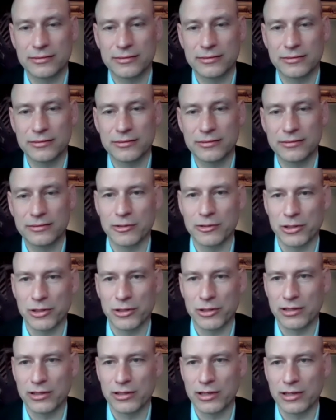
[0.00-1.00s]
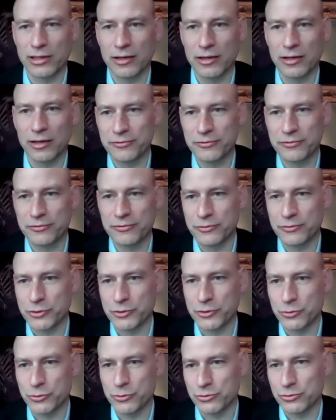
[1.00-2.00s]
valuable enough for
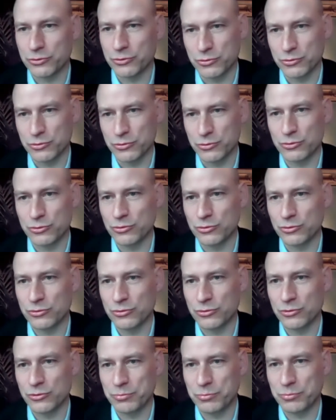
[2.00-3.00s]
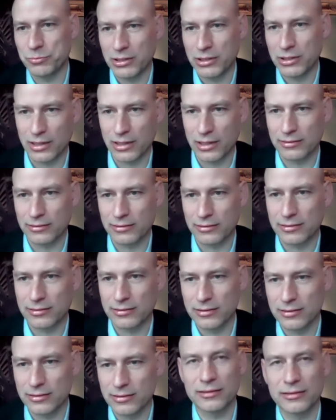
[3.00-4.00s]
you to pick that
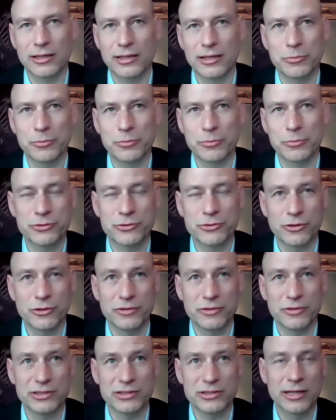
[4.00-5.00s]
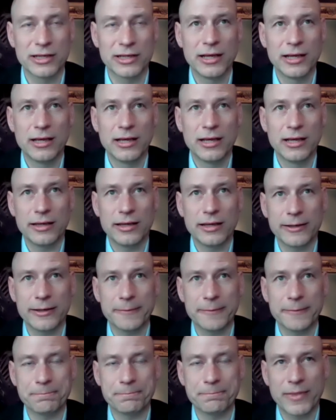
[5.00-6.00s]
type of service.
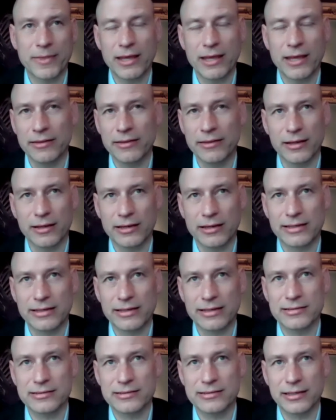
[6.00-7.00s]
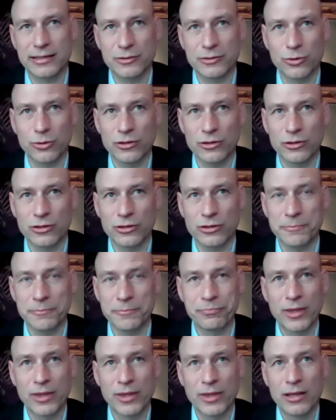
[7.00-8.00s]
Then I guess technology
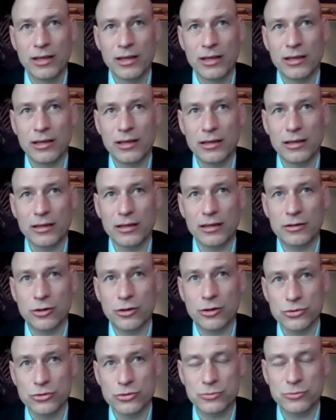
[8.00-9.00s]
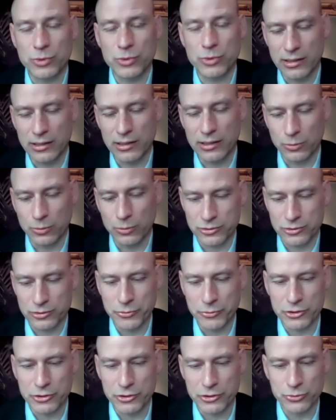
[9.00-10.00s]
cost will also be
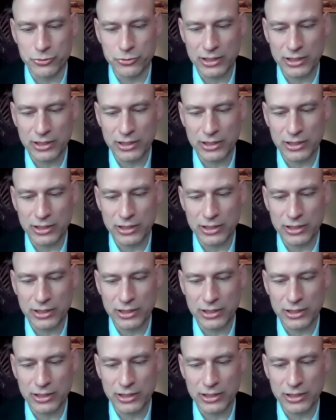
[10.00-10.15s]
reduced as we